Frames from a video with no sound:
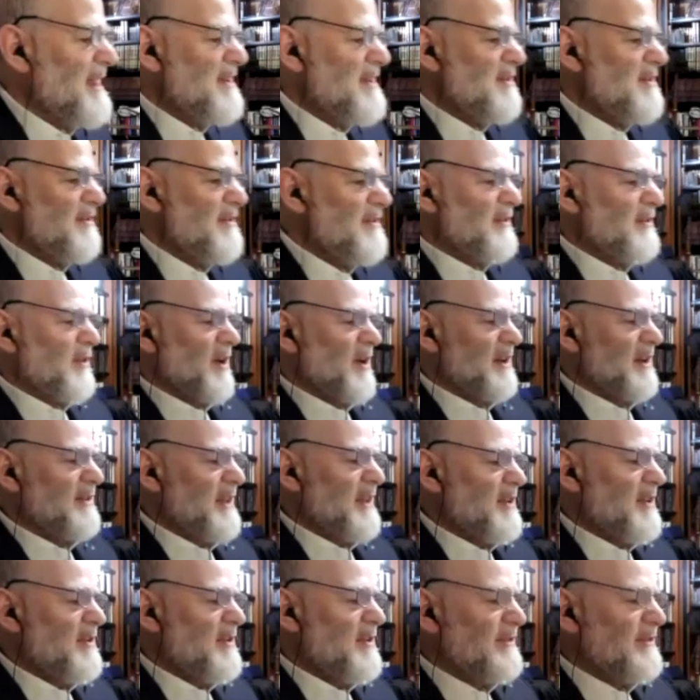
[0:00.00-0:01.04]
use cork. They
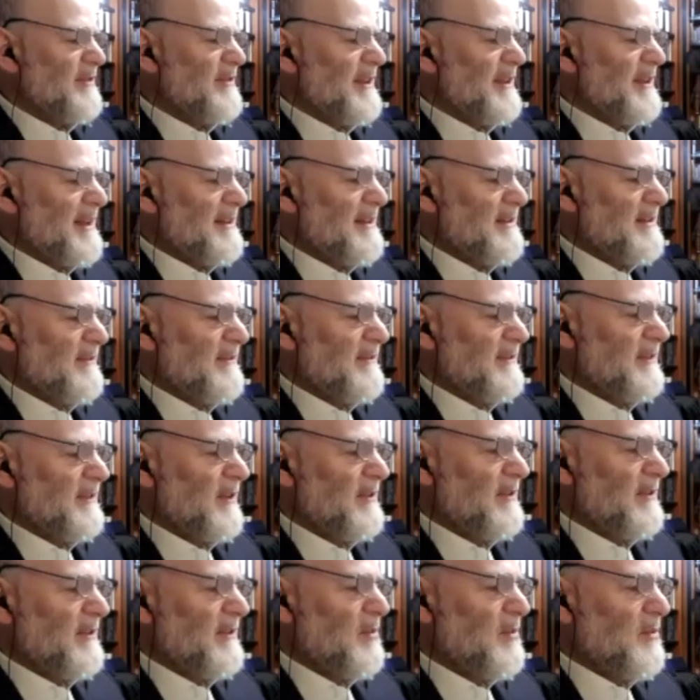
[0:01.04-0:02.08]
used the nut to float
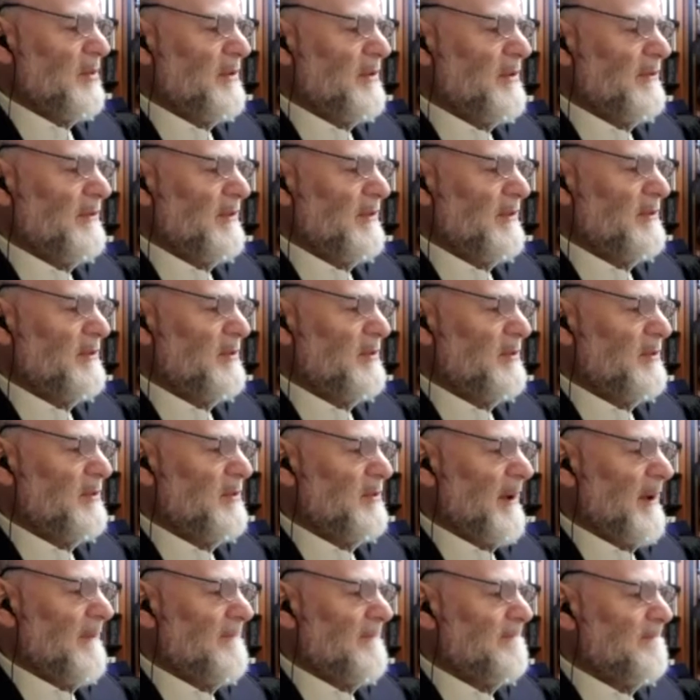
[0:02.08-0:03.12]
the
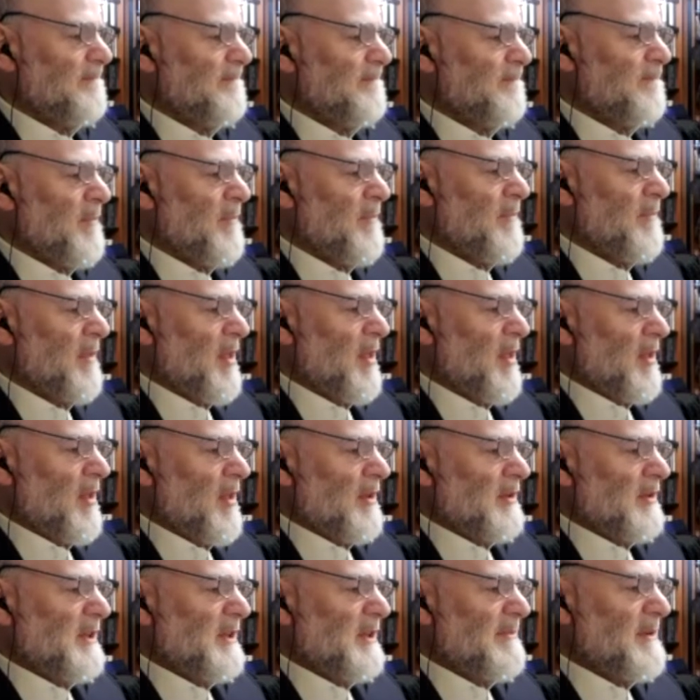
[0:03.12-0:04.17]
wick.
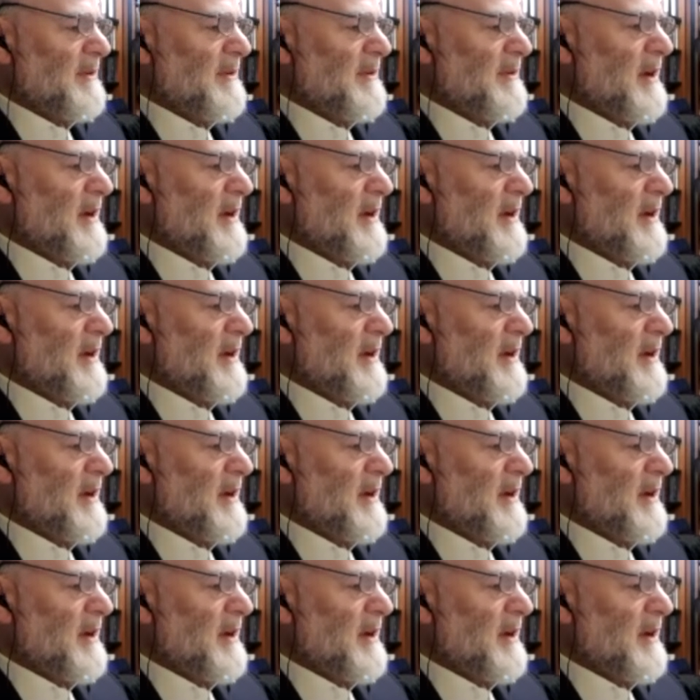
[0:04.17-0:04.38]
So we